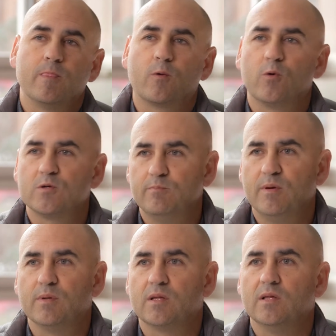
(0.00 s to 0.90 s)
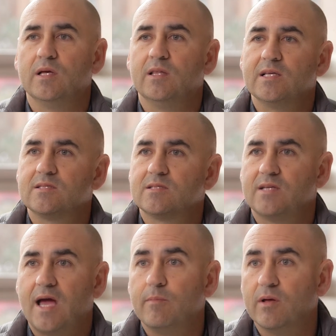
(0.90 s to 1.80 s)
Of course, biblically, that's
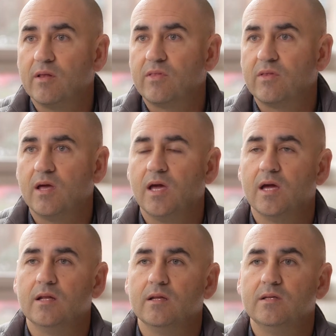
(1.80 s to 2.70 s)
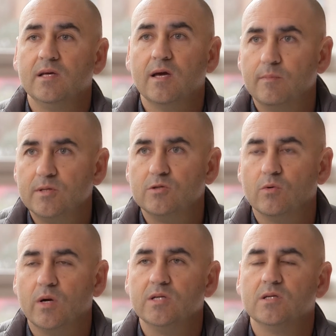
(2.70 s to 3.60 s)
Sabbath and
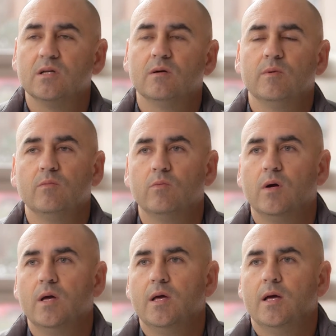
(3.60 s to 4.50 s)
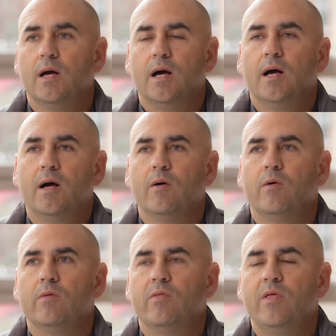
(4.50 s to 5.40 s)
dehabituation. I mean,
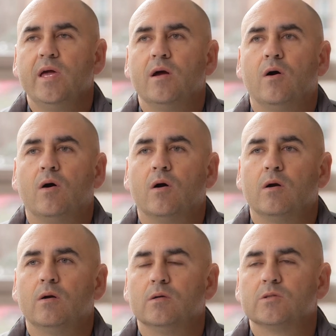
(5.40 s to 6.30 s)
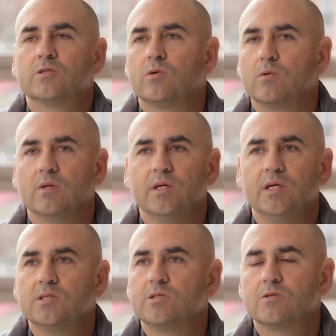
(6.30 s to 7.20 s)
they are
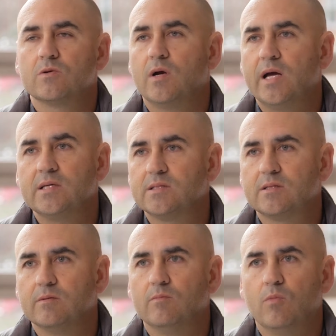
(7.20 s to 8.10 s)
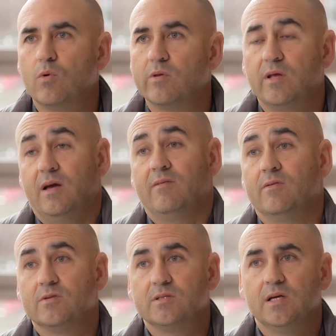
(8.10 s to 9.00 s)
certainly stressed more than I've
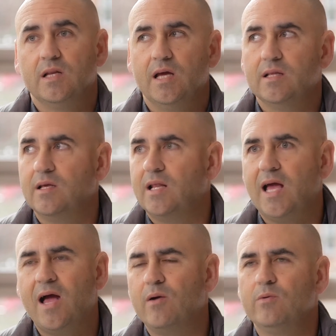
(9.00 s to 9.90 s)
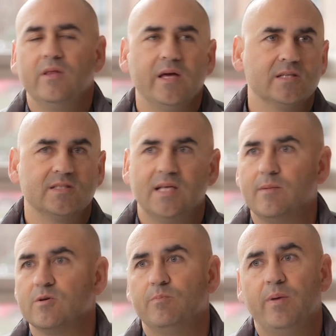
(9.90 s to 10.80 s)
ever seen. And how do they
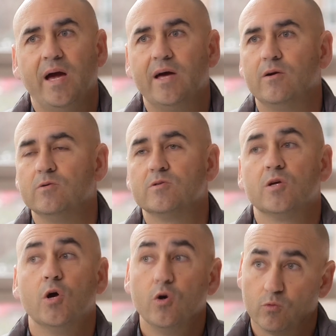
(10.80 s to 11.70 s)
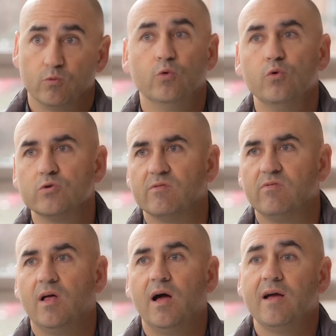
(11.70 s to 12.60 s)
establish patterns, rules of
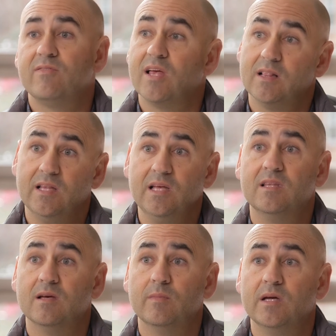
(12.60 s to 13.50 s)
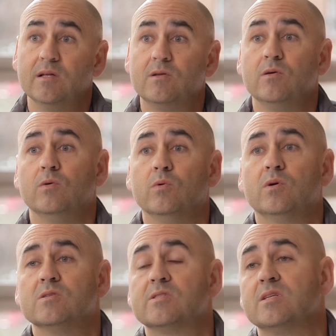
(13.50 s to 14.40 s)
life that lead them into
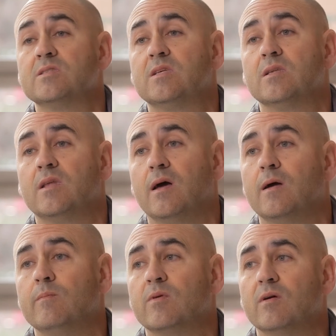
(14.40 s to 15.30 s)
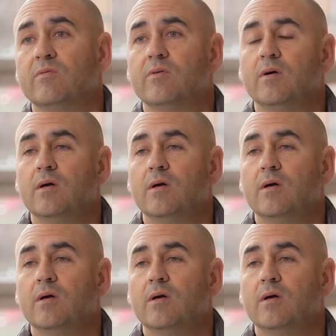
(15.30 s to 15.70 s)
consistent times of